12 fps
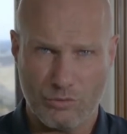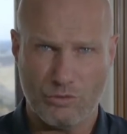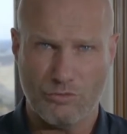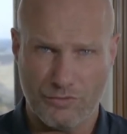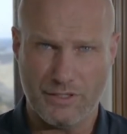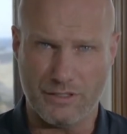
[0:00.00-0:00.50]

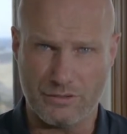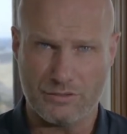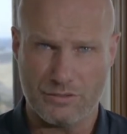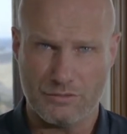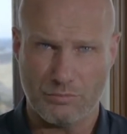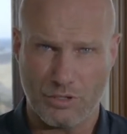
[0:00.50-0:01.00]

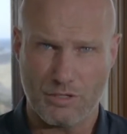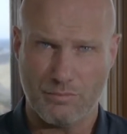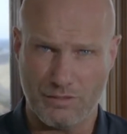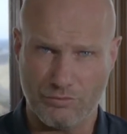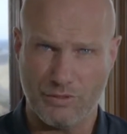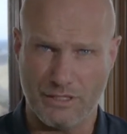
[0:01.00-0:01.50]
fears. Pardon
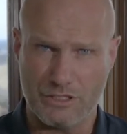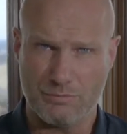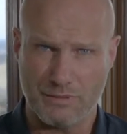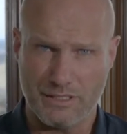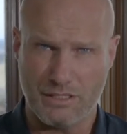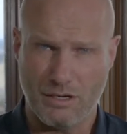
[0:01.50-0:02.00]
my French,
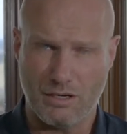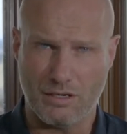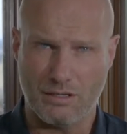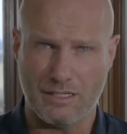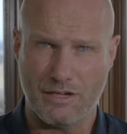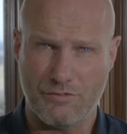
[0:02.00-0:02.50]
but they
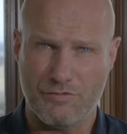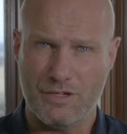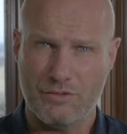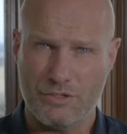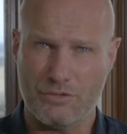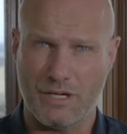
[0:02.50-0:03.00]
are. And I
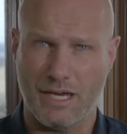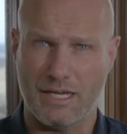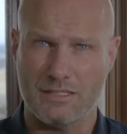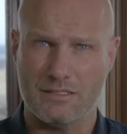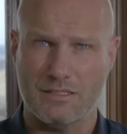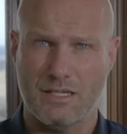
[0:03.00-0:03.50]
feel you
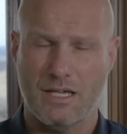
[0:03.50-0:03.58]
guys.